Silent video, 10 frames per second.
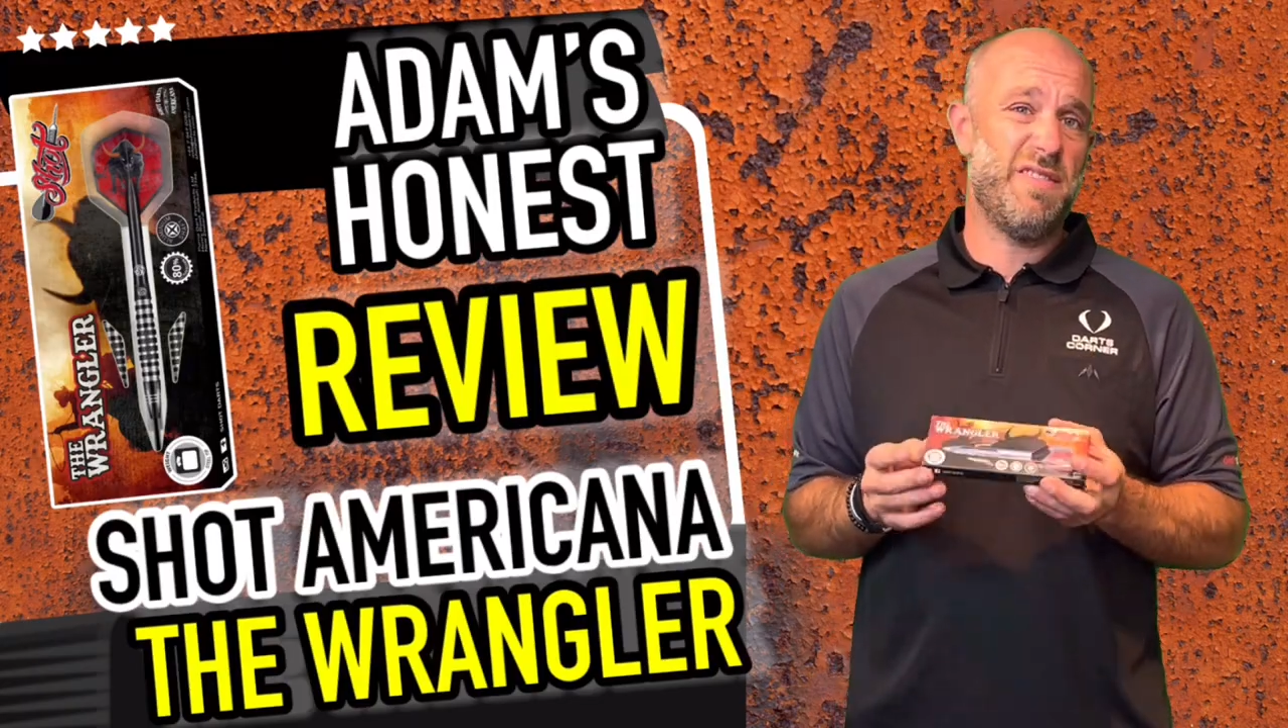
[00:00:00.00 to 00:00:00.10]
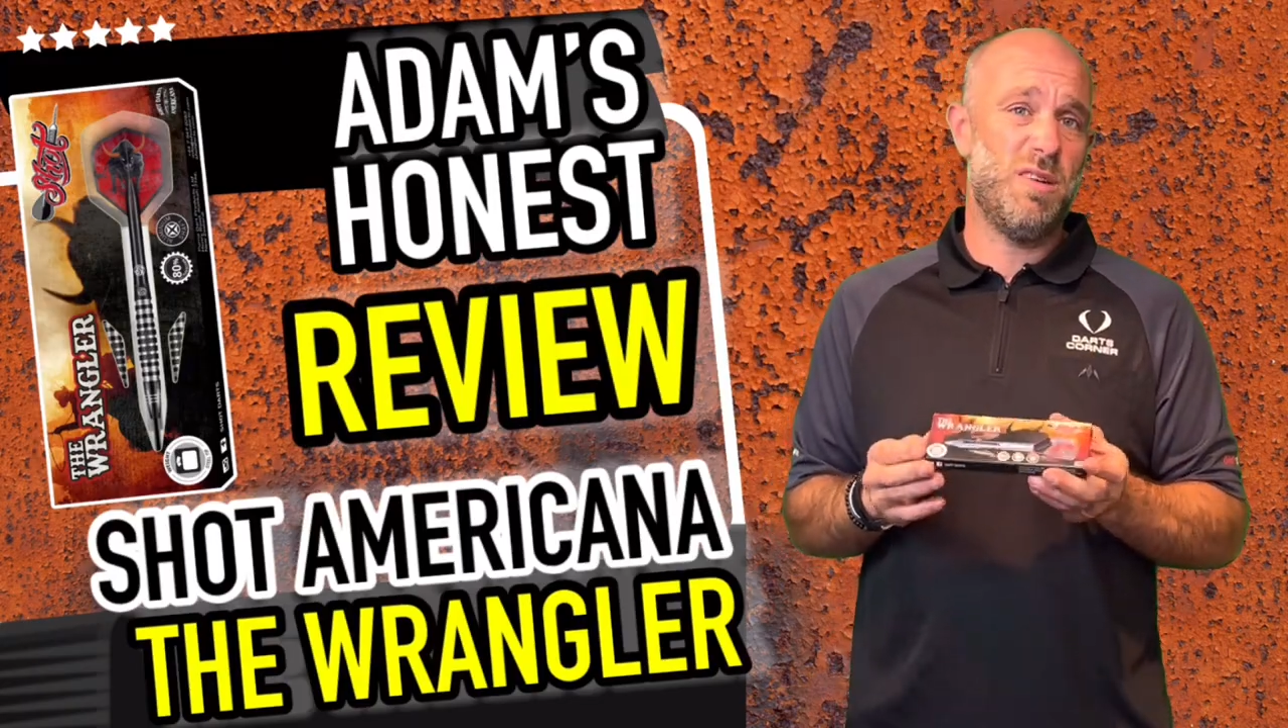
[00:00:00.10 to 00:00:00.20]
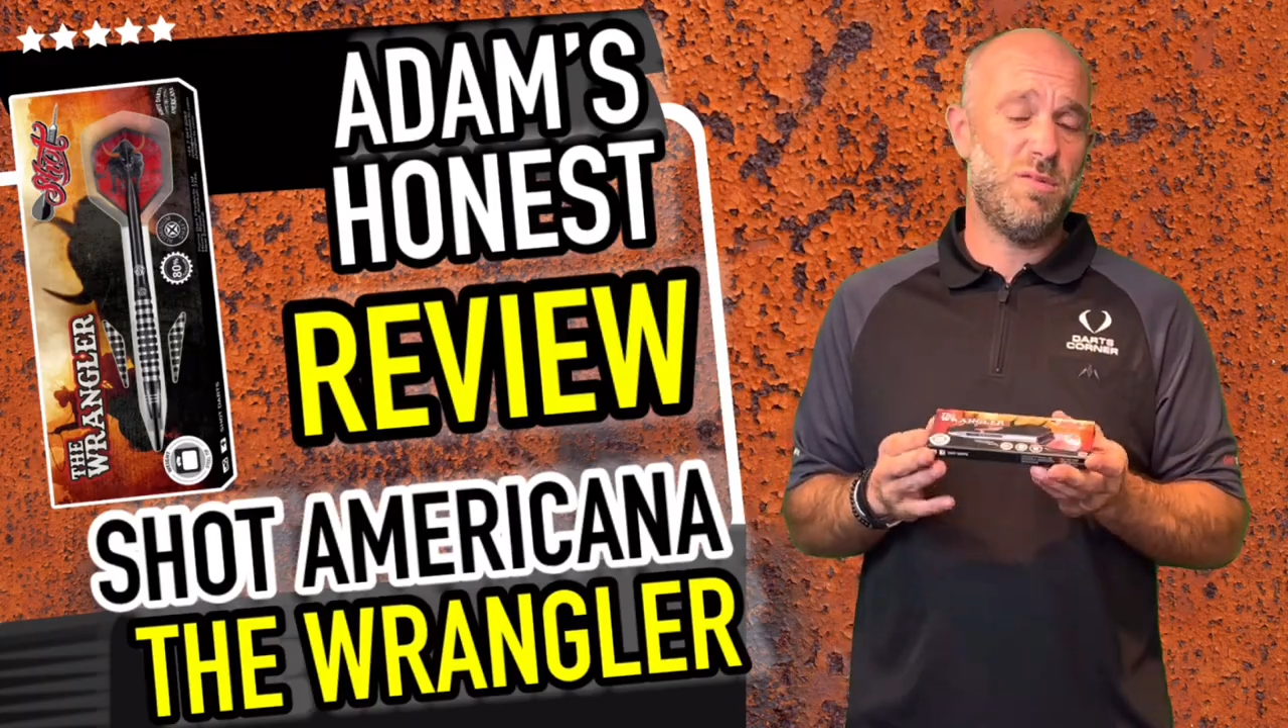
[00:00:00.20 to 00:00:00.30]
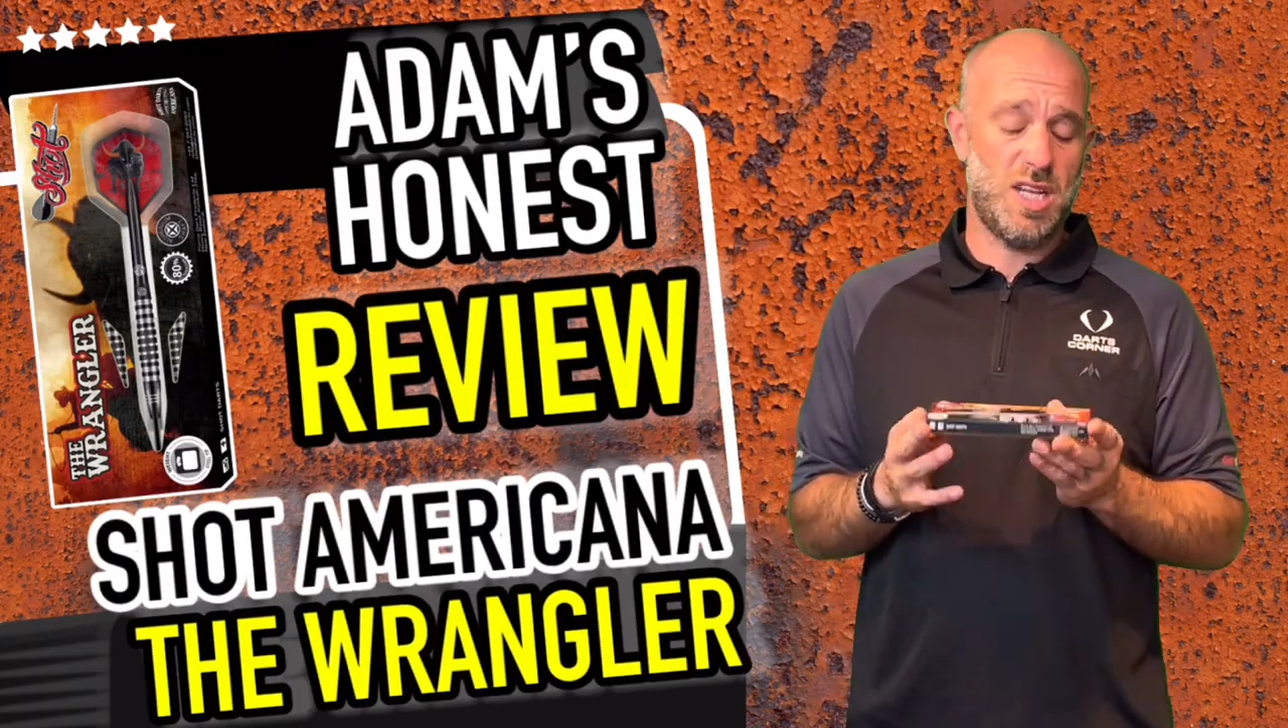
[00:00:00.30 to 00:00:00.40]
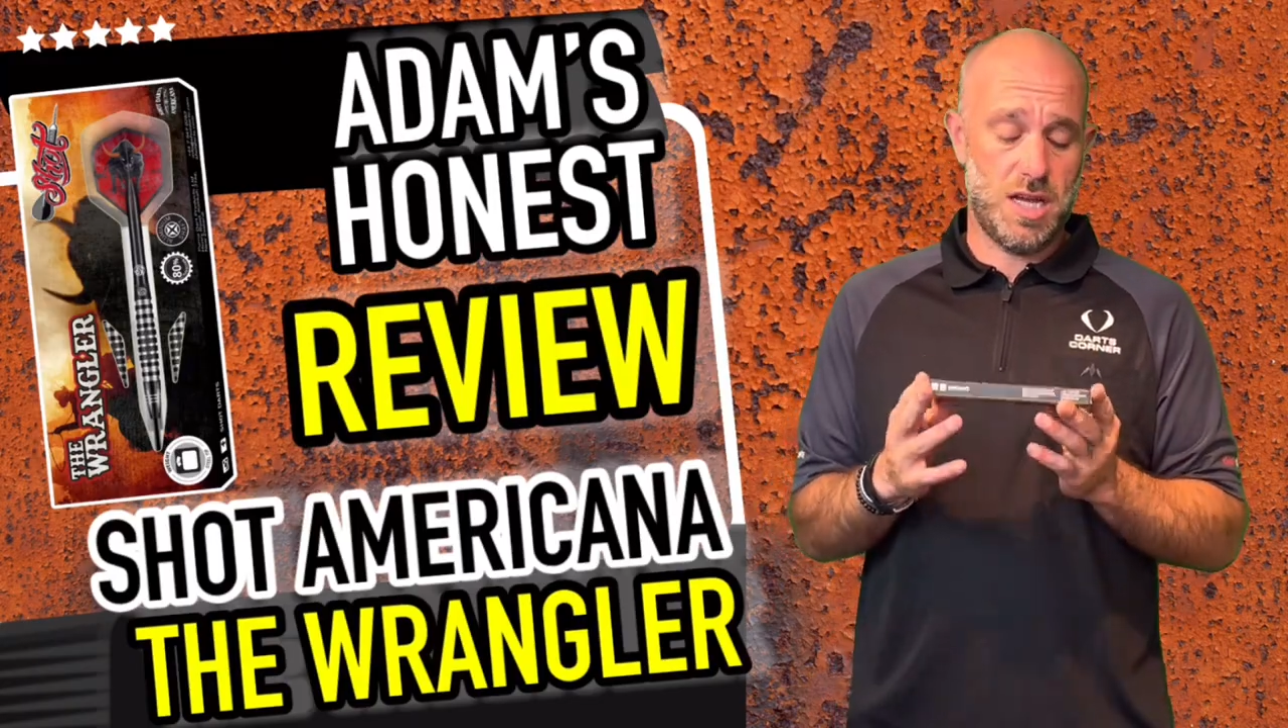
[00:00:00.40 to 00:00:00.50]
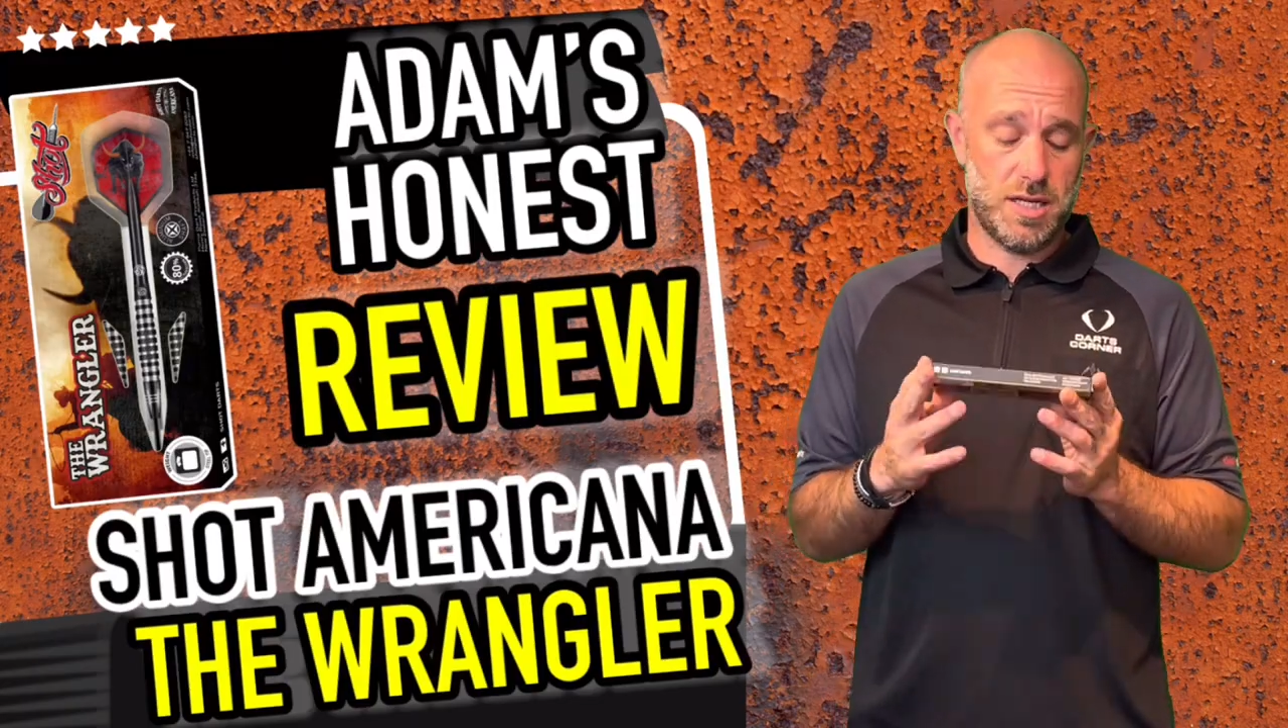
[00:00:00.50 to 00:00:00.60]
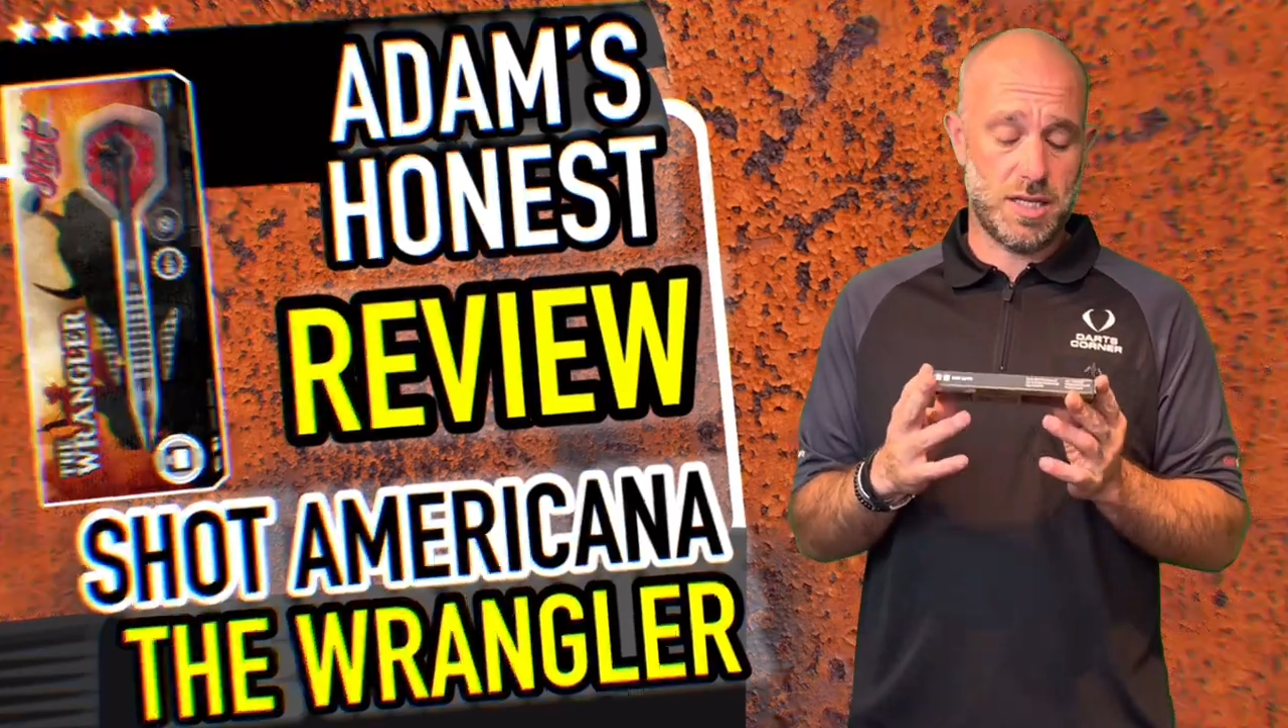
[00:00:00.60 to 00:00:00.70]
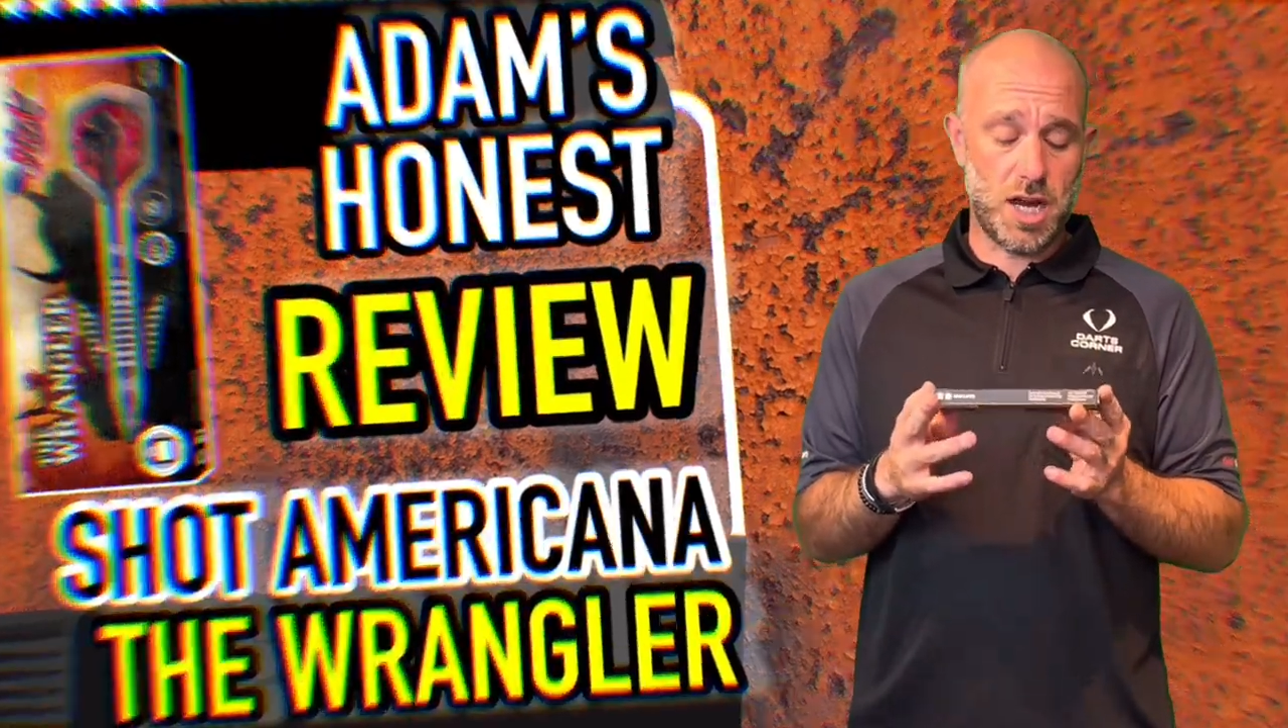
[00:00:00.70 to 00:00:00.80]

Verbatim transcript: fault it.